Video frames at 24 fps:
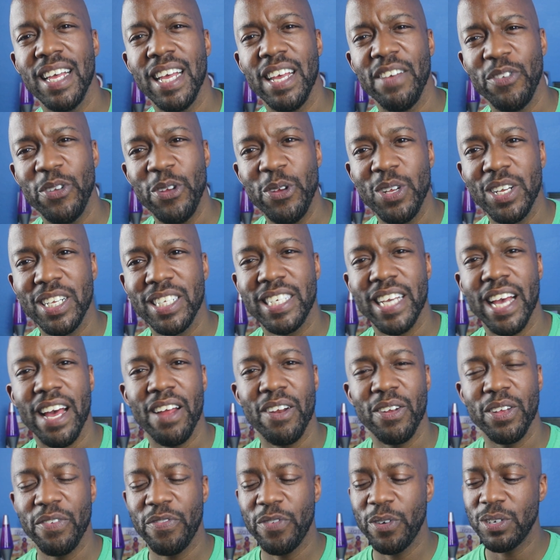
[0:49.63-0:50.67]
If you're new to the
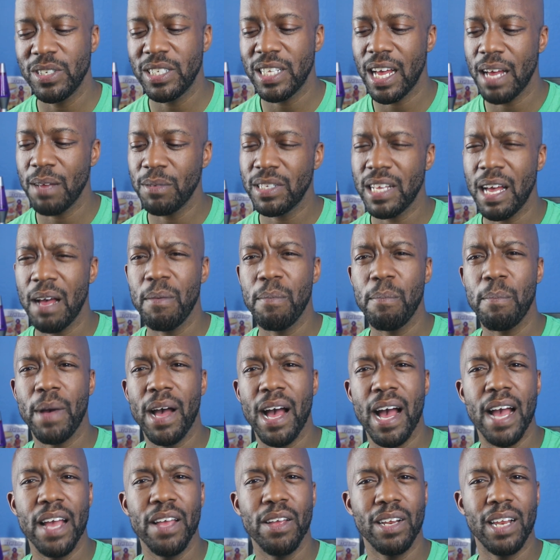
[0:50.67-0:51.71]
channel, your first time stopping
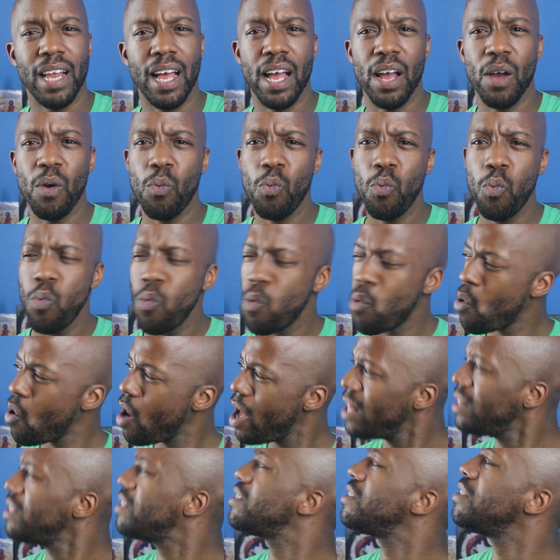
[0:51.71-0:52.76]
by, you're like,
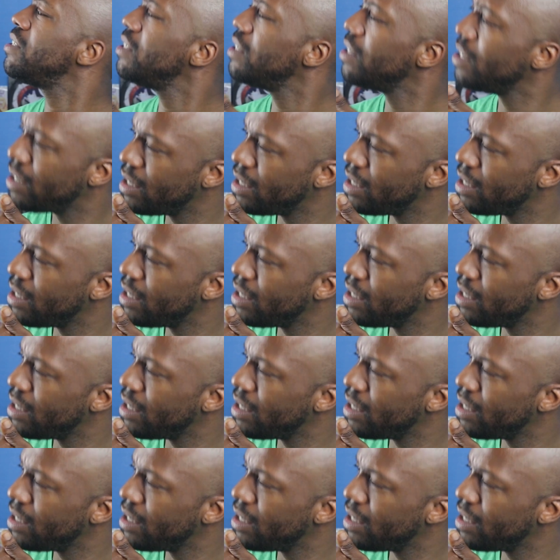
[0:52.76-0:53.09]
what?